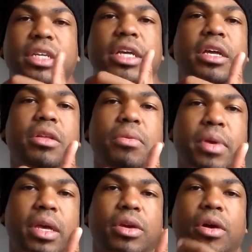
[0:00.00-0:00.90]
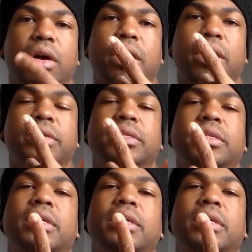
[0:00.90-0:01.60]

Cena in the mid card,